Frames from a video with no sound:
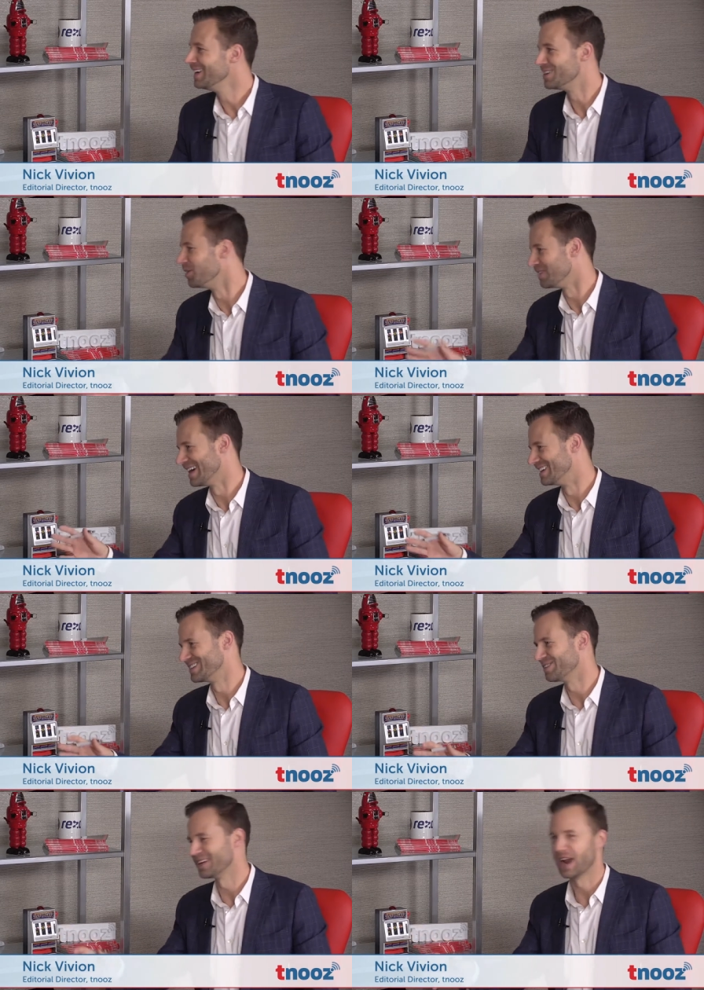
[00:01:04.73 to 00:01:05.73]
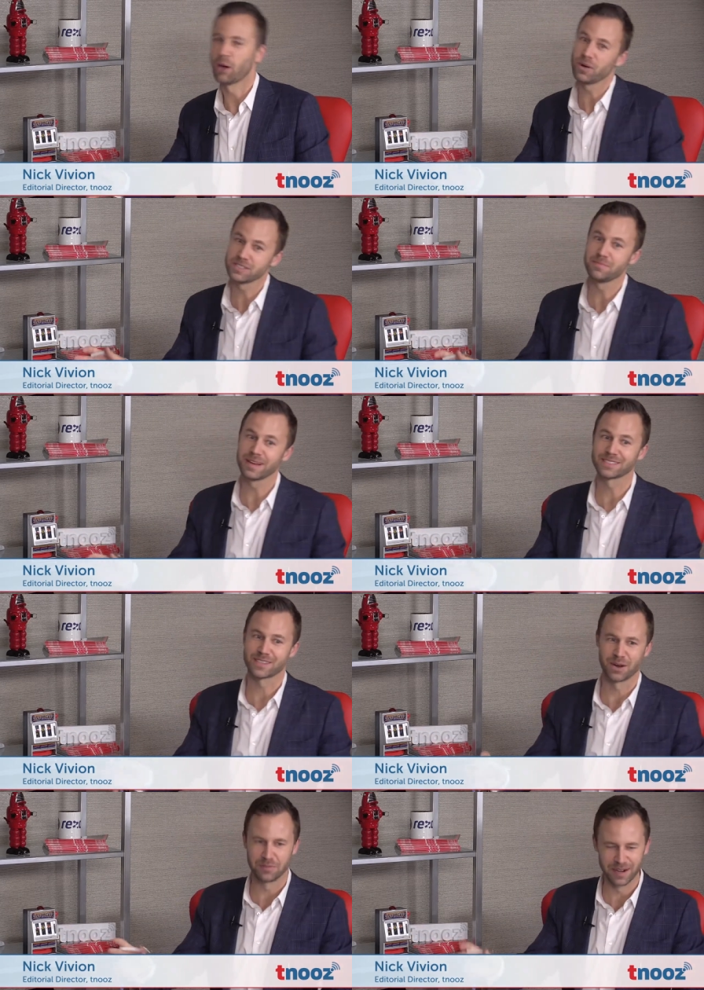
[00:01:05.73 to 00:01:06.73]
No van, no van. I was in
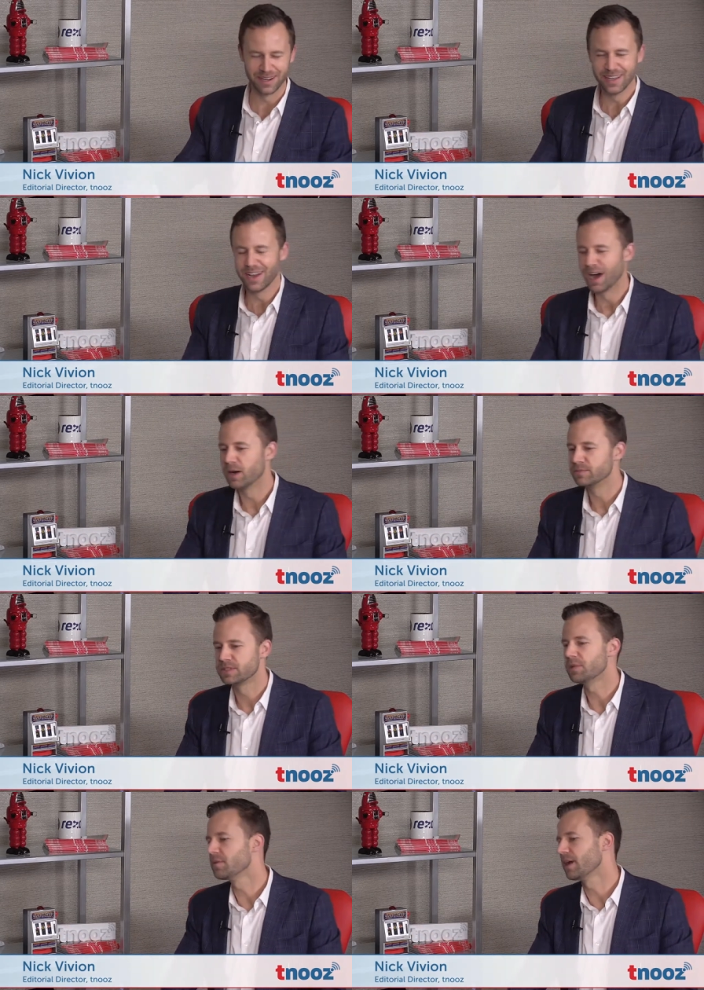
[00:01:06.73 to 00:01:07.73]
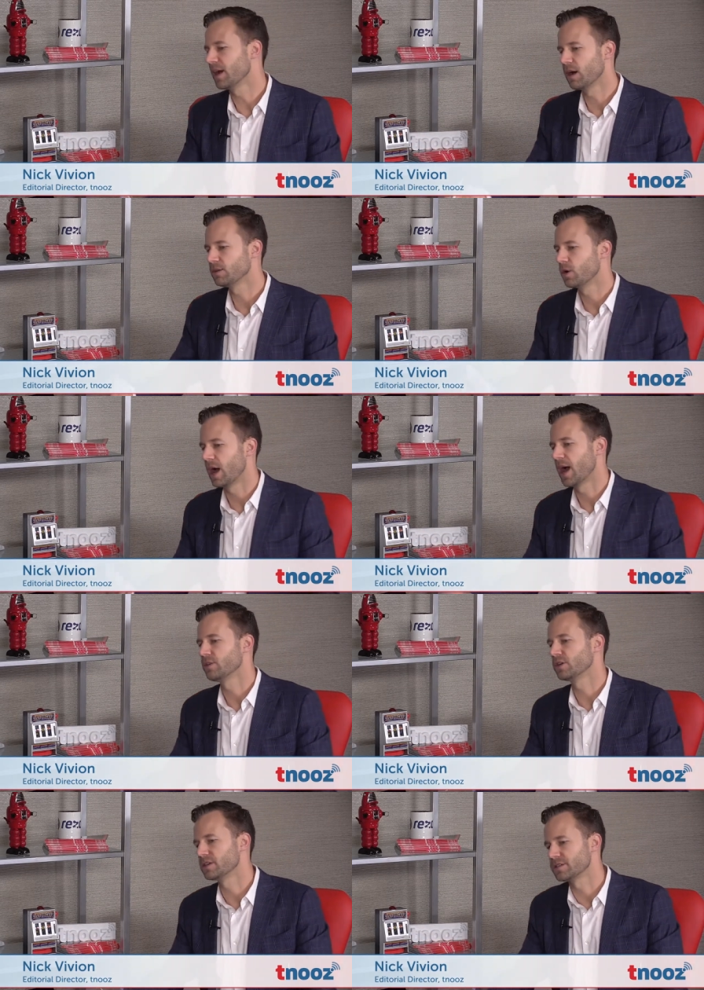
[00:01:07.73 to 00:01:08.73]
Mexico, but um, tell me about how, you know, how
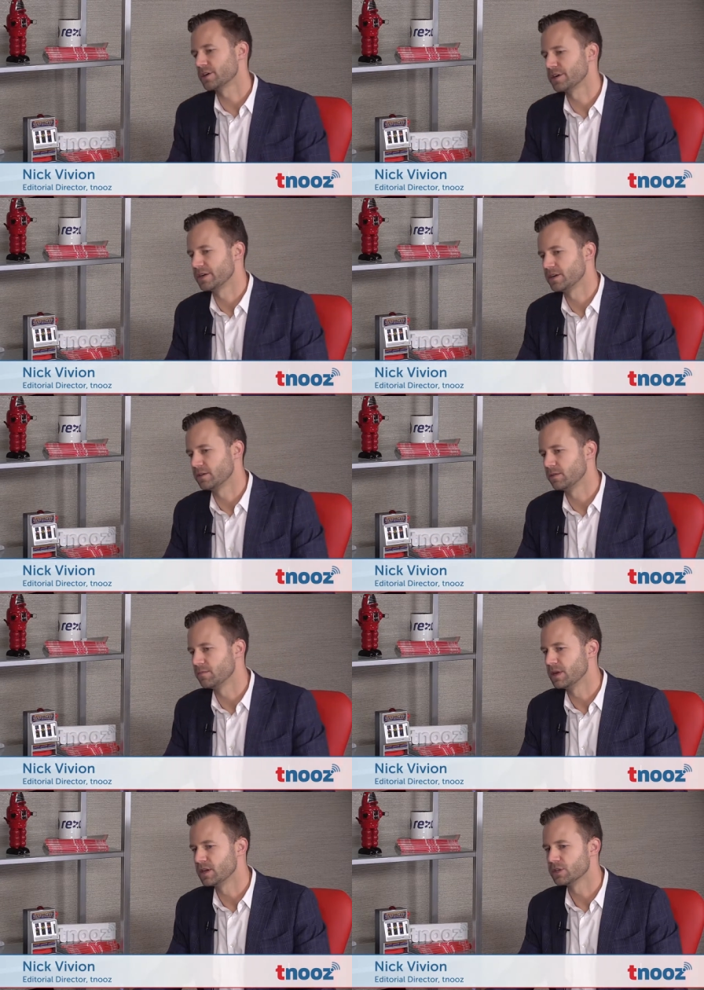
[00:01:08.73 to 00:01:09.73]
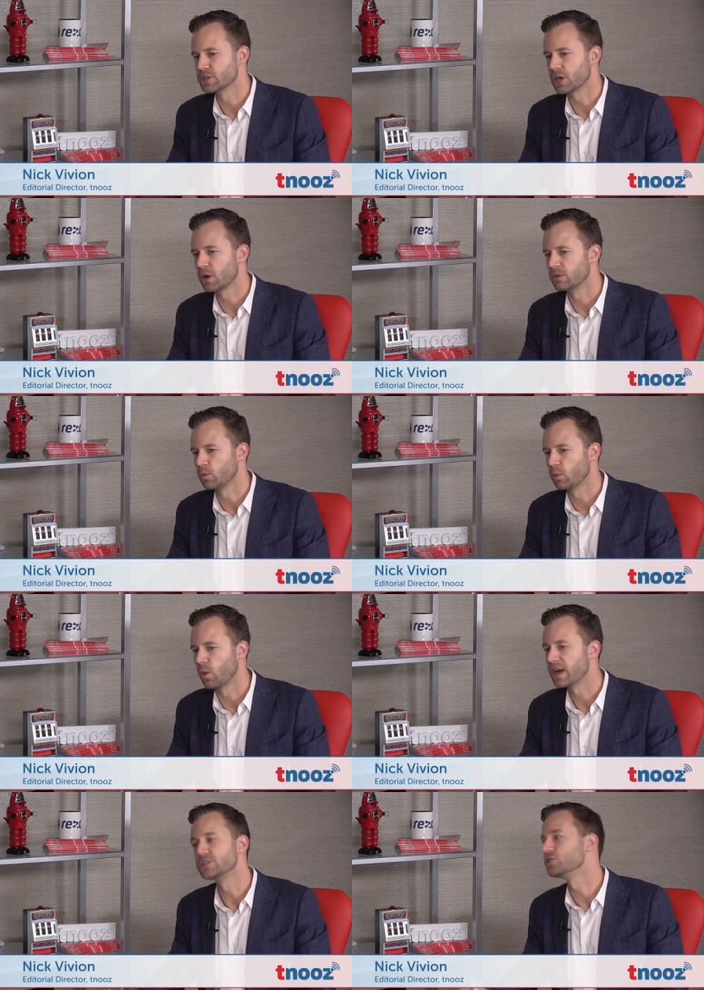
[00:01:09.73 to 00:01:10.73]
you got started many years ago and
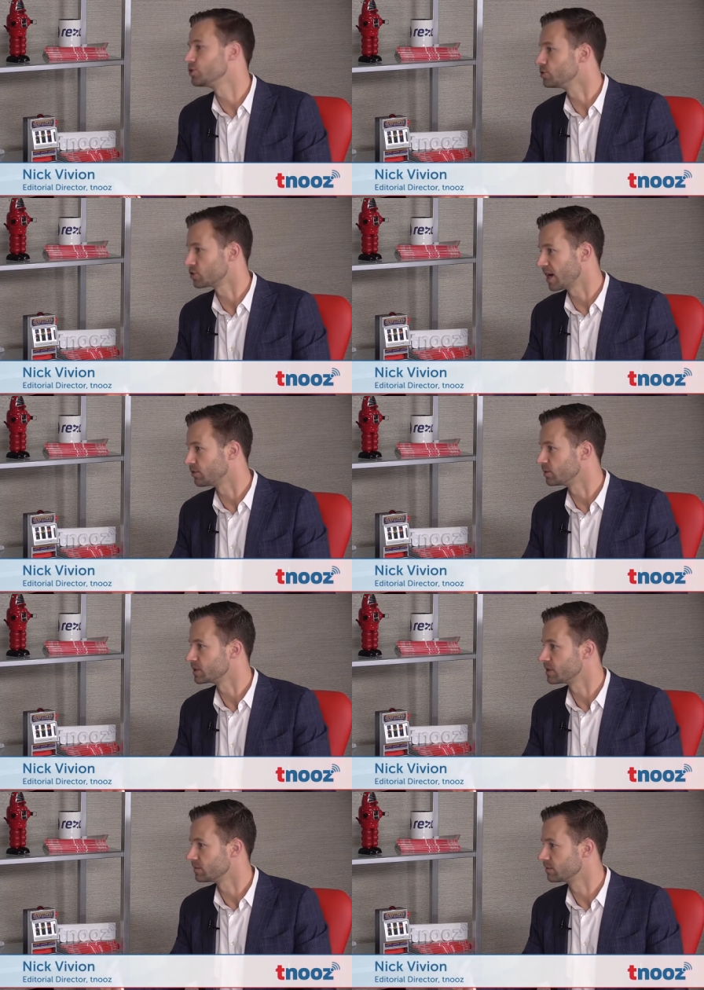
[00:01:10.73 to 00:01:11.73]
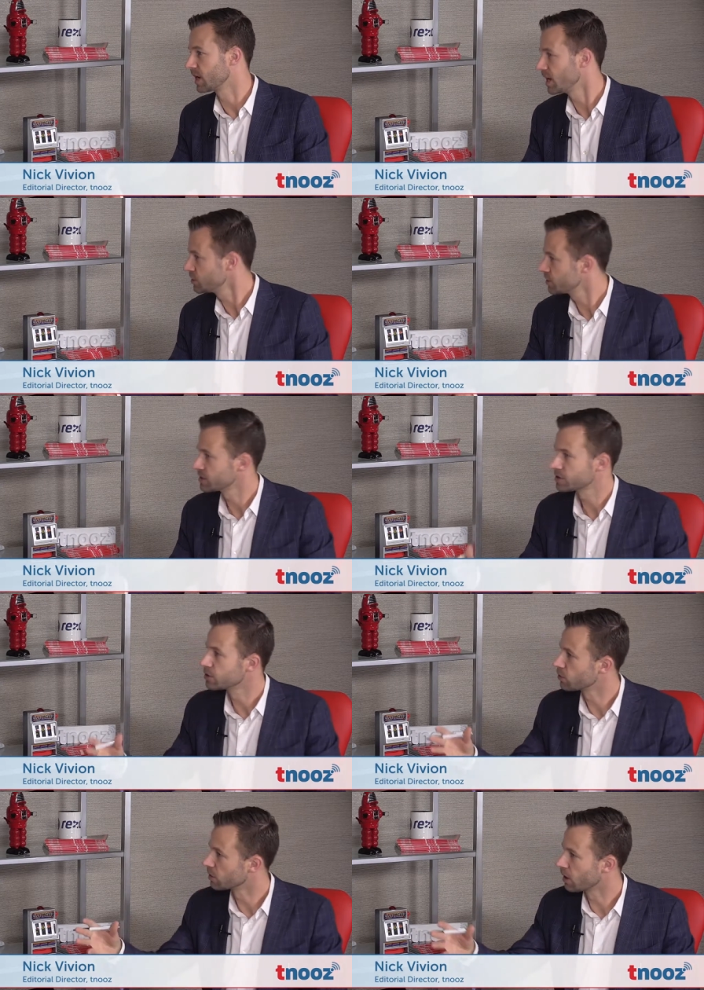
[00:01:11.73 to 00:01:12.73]
why did you choose travel? Was it conscious or
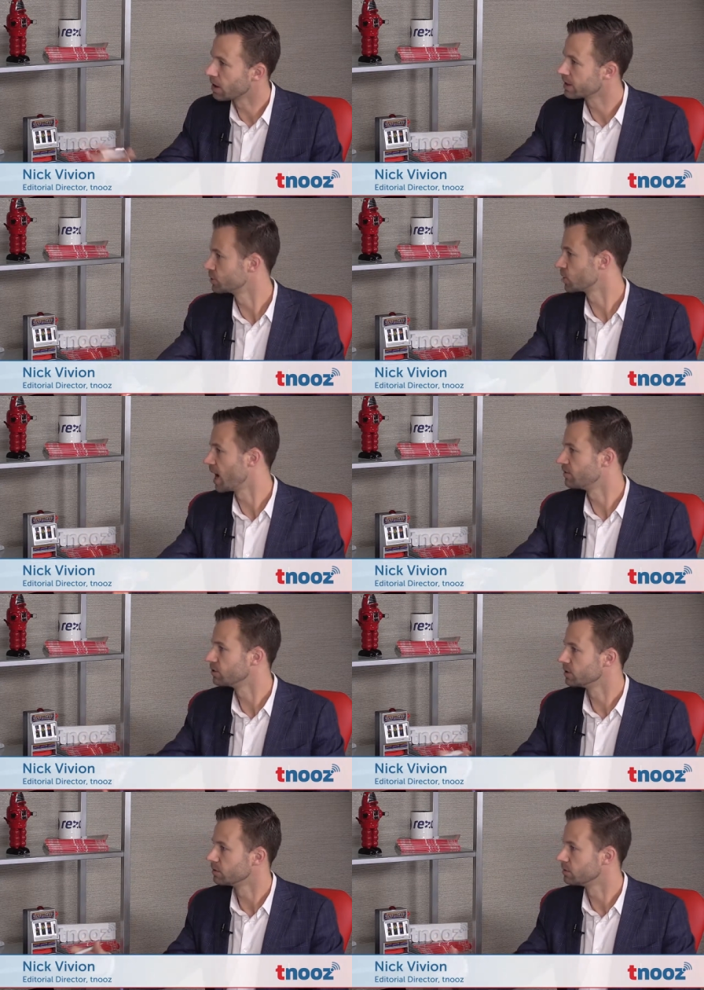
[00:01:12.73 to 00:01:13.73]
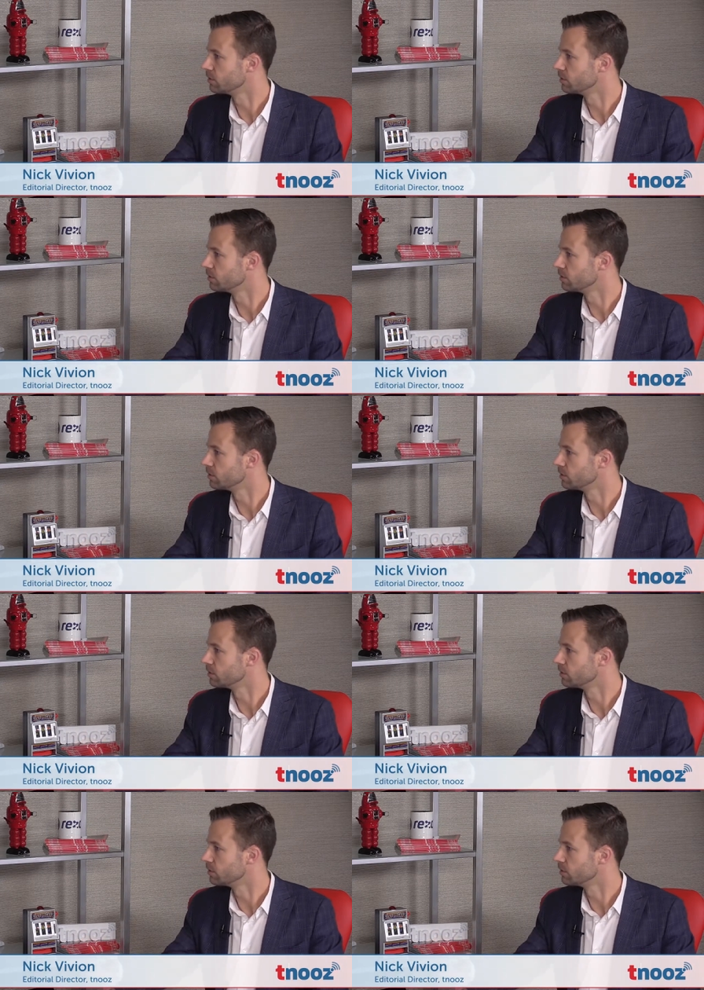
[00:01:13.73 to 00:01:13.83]
you were already in travel?